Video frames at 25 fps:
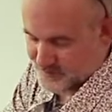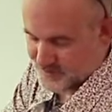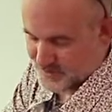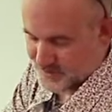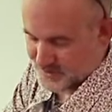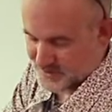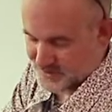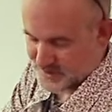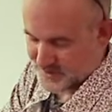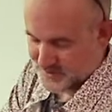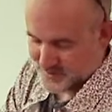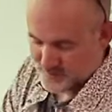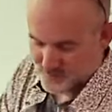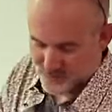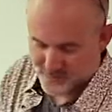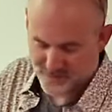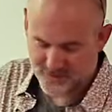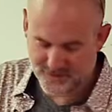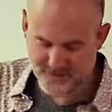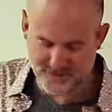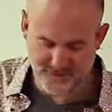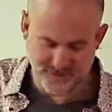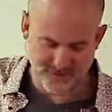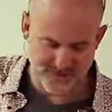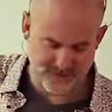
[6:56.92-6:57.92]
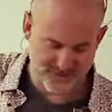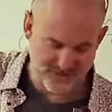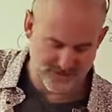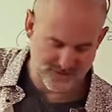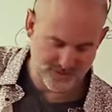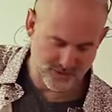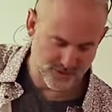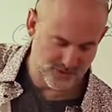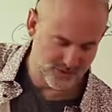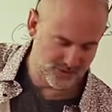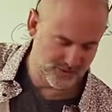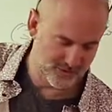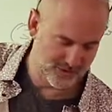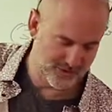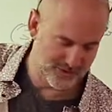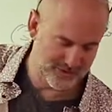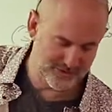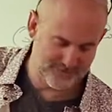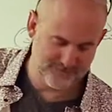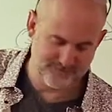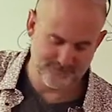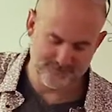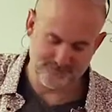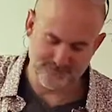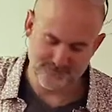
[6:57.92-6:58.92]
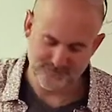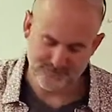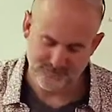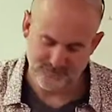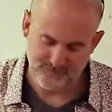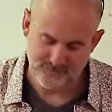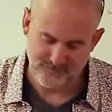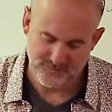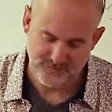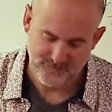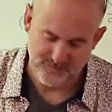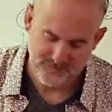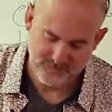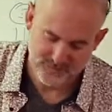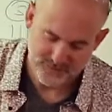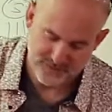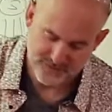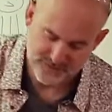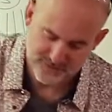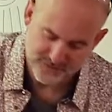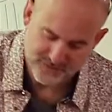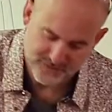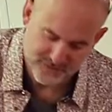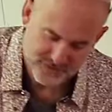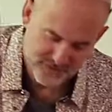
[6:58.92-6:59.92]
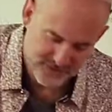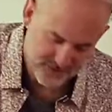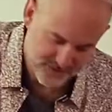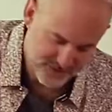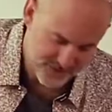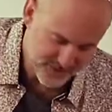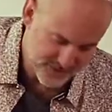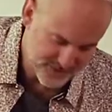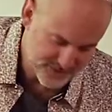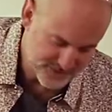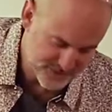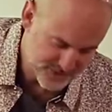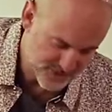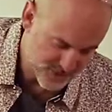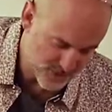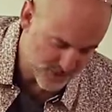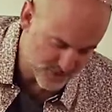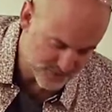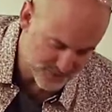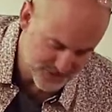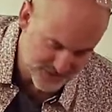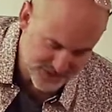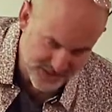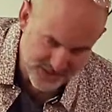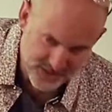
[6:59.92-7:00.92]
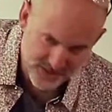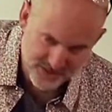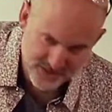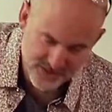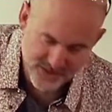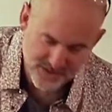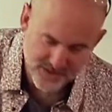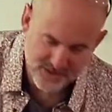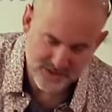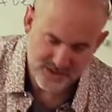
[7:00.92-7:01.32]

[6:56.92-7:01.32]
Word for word: So it's come up with a kidney hologram. So kidney is the object.